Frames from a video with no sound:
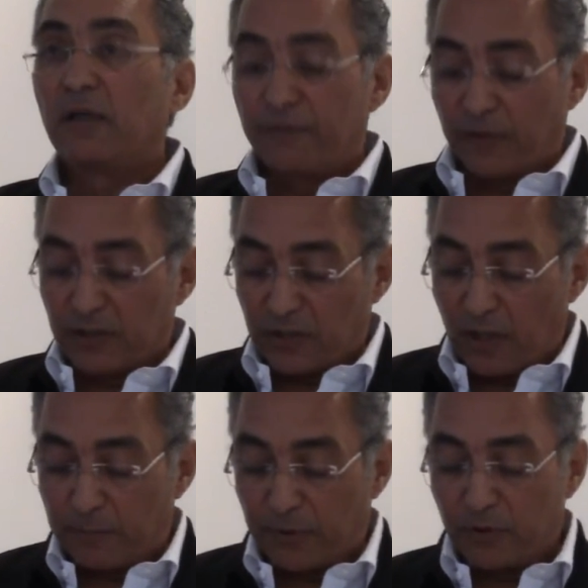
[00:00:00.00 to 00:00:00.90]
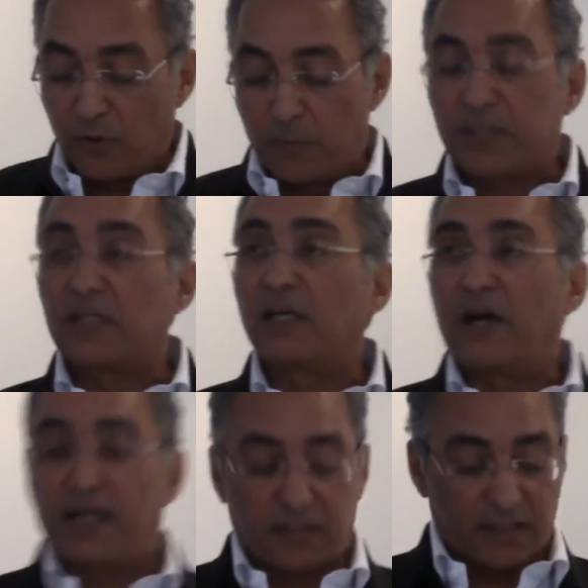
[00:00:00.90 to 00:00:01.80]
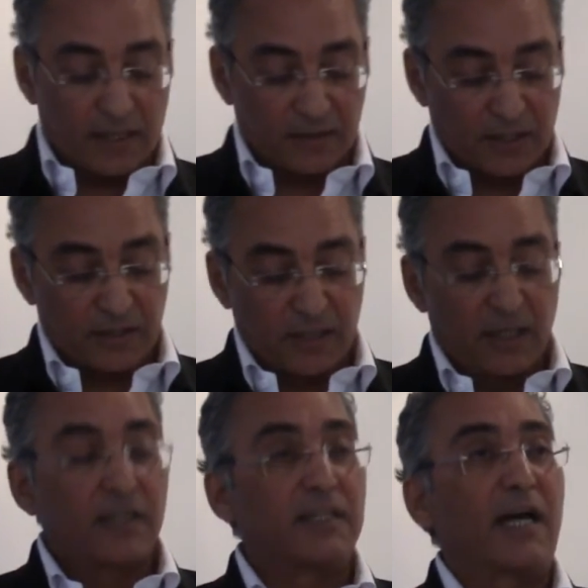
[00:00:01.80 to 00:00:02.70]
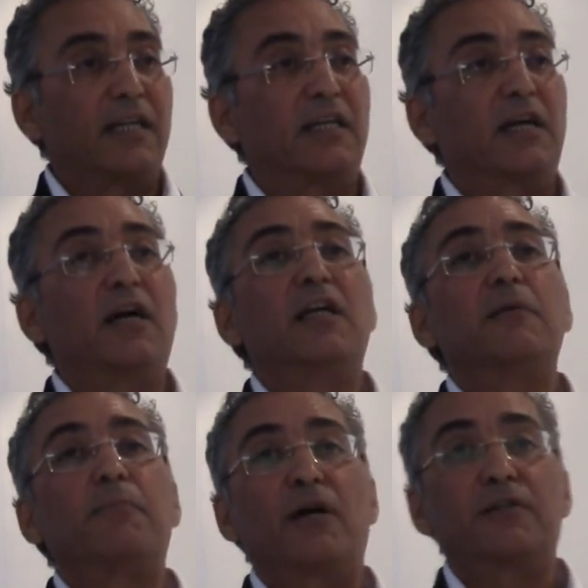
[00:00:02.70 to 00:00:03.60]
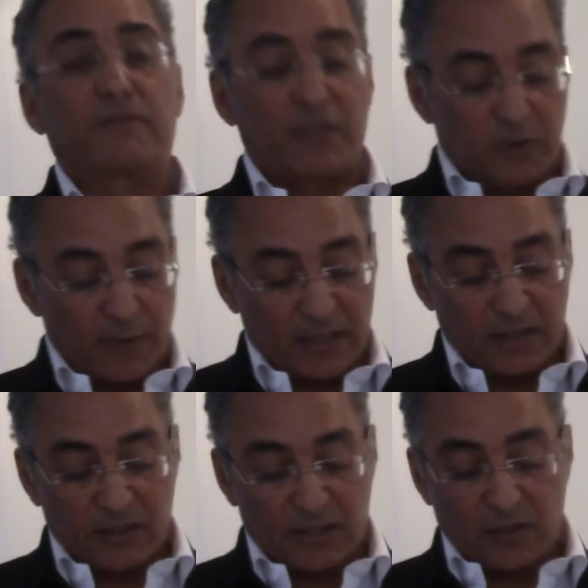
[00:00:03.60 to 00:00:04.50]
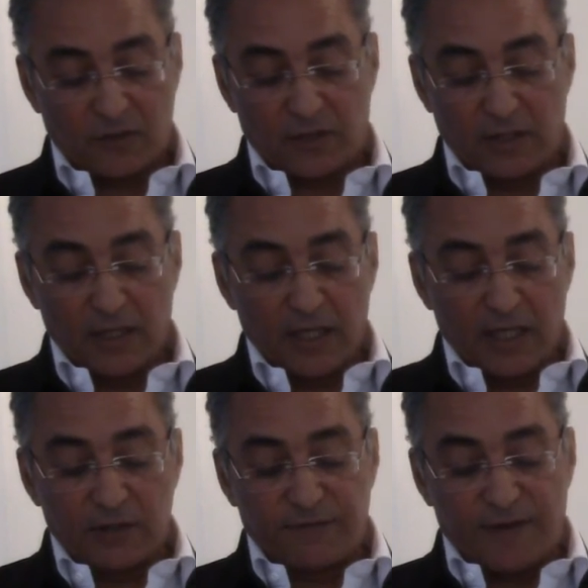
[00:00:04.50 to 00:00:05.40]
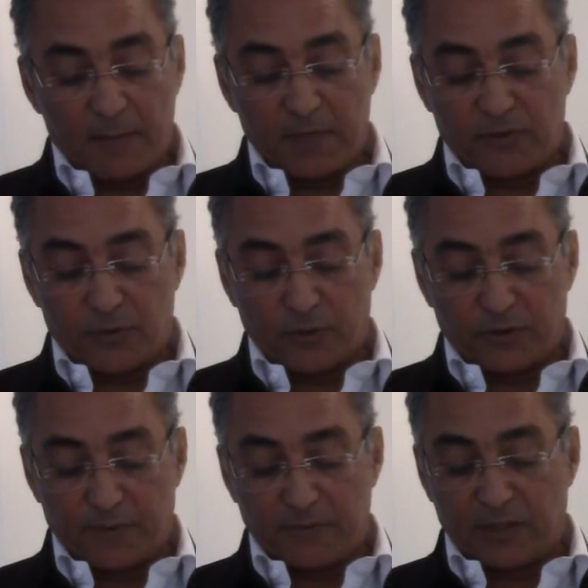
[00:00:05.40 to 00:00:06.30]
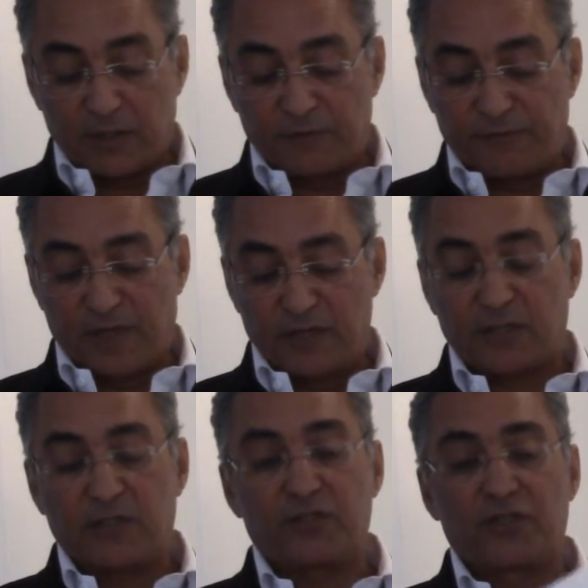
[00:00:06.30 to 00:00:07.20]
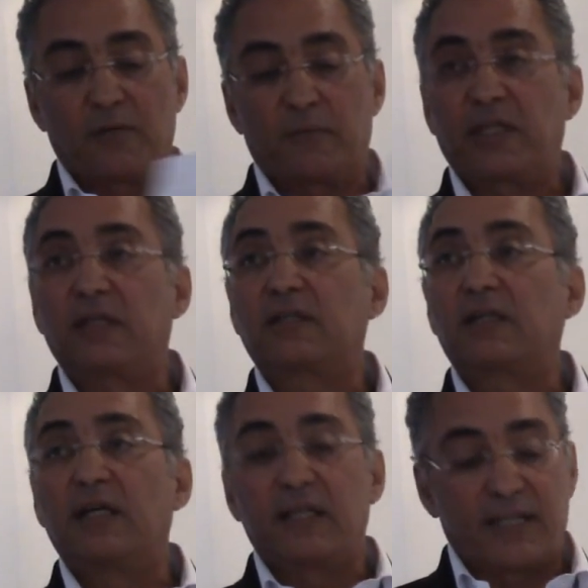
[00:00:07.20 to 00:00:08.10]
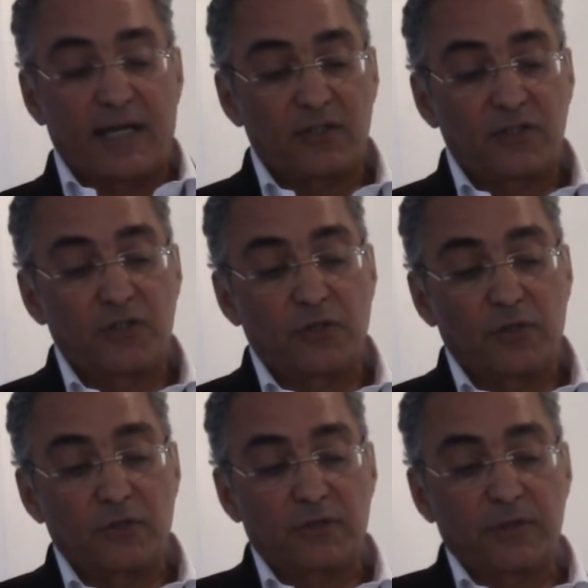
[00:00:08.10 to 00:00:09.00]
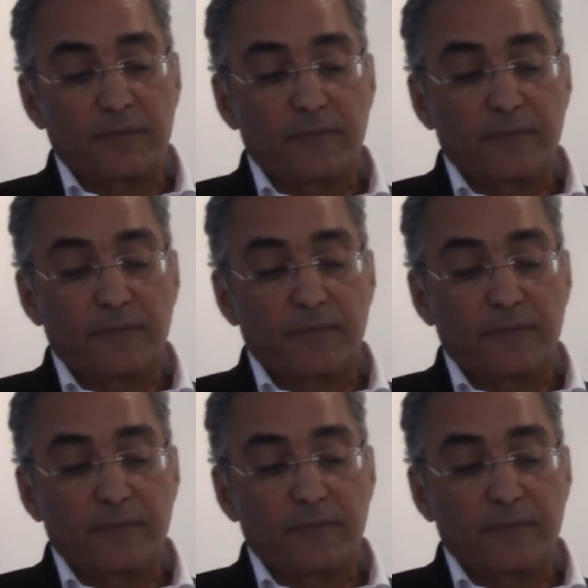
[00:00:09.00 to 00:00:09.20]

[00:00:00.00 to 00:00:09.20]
For example, Norbert Elias tells us that in the early part of the 20th century, his family thought of themselves first as Germans, then as Jews.